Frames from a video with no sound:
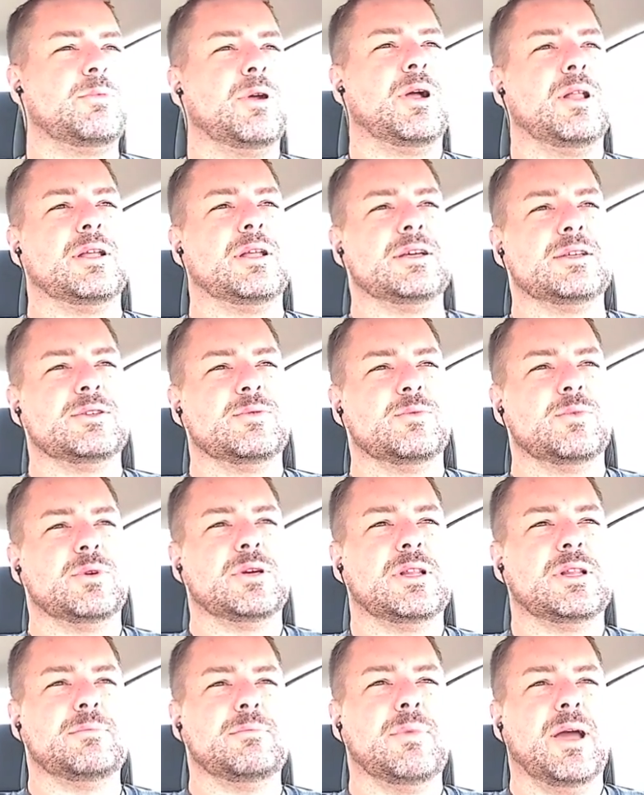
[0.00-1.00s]
it probably doesn't
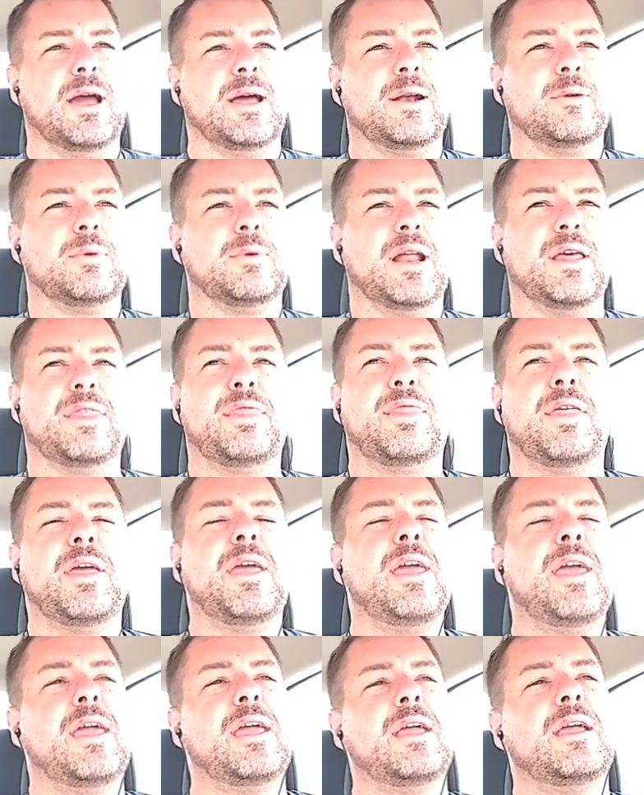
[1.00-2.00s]
really matter. But I
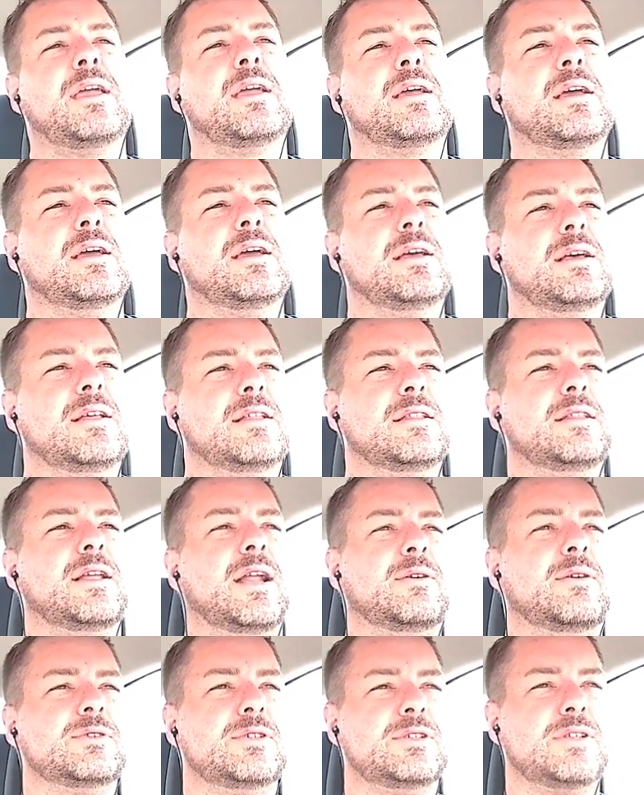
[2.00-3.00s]
think
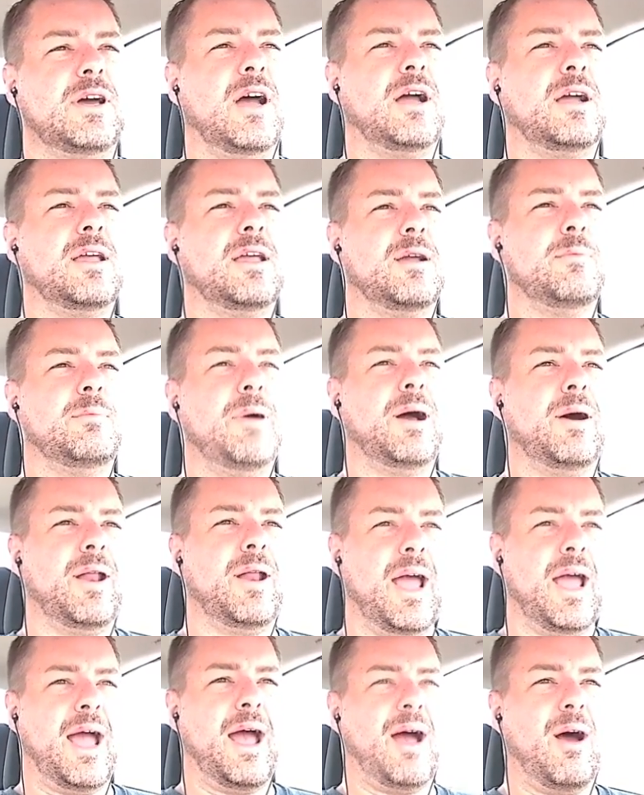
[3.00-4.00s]
that I was talking
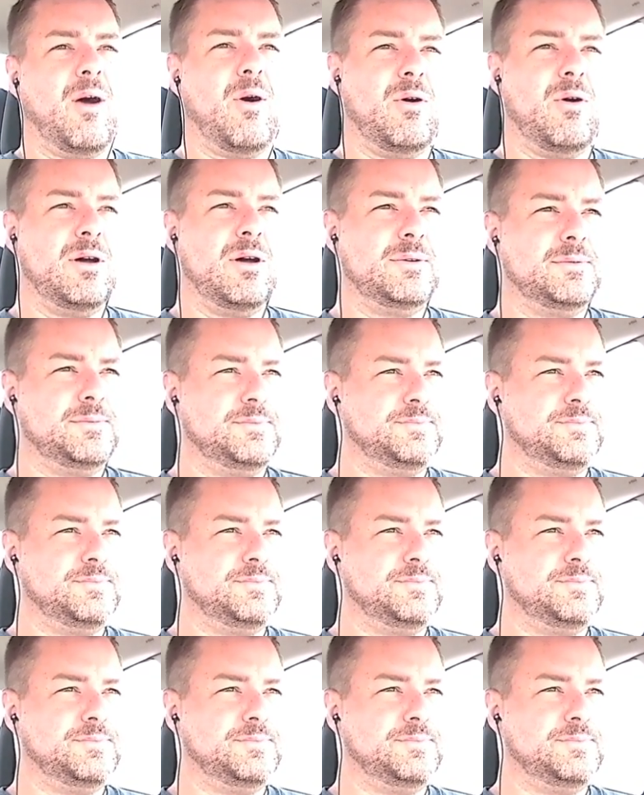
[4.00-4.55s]
about how